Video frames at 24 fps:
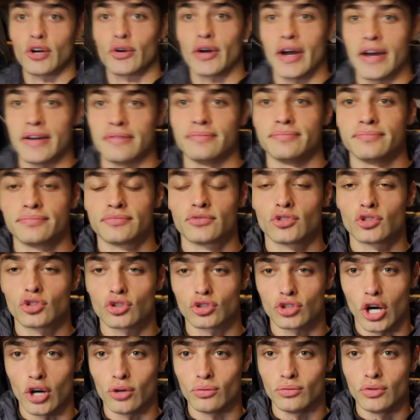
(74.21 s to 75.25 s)
Okay,
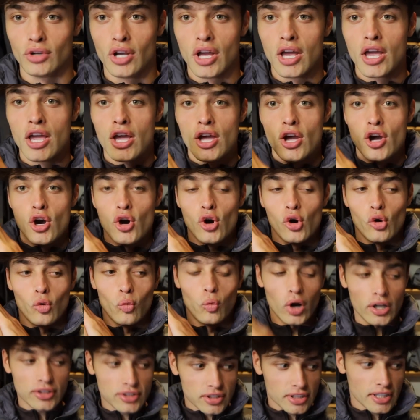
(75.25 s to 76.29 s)
so
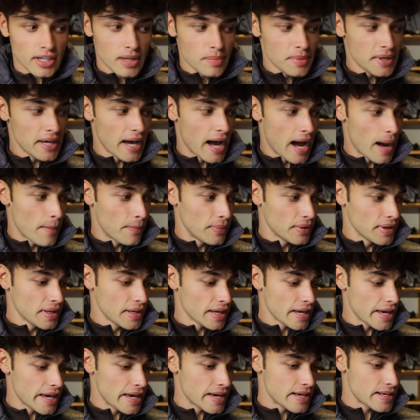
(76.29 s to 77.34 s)
what's going to be
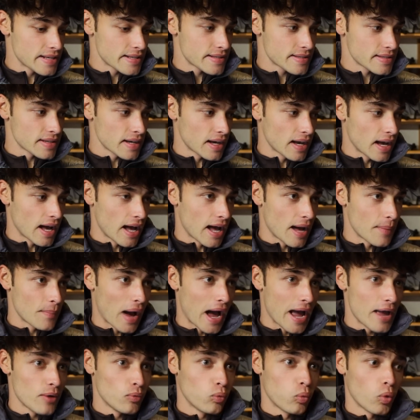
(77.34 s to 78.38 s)
happening is
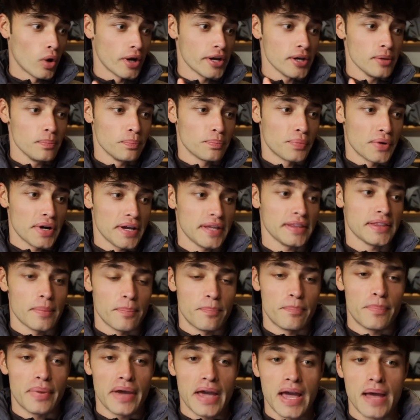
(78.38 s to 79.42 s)
I want to bring the
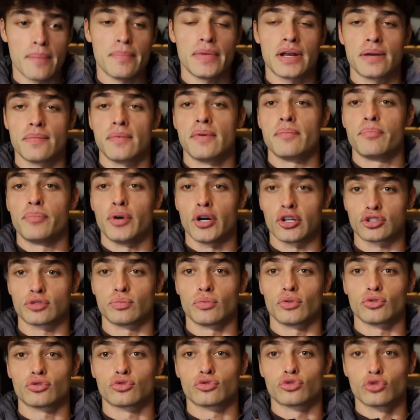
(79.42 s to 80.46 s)
bare minimum
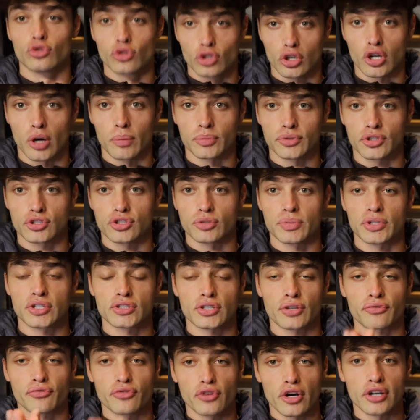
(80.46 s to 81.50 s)
possible to the competition,
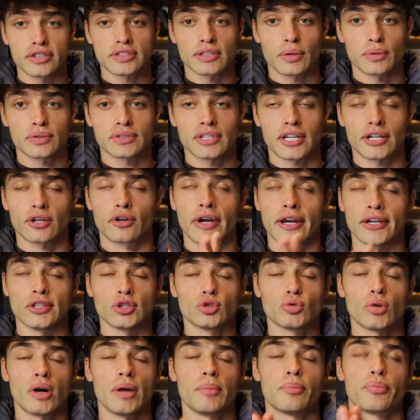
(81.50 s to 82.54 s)
because at first I was like, okay,
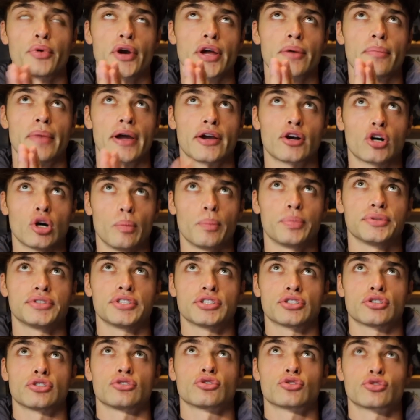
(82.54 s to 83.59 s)
do I bring my
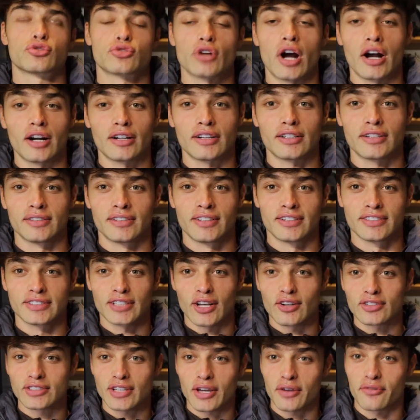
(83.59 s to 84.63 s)
competition trunk? Because
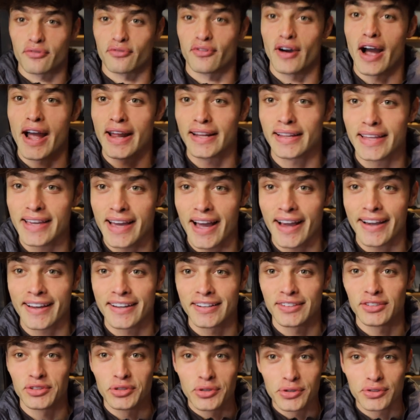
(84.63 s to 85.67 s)
I was like, finally I
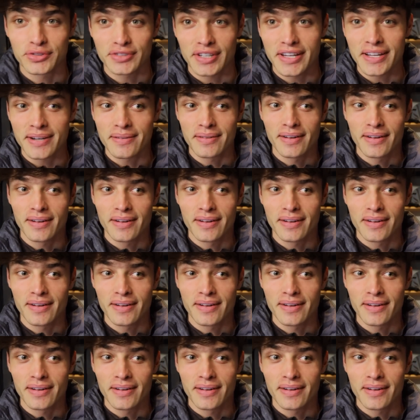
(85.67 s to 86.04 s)
can use it.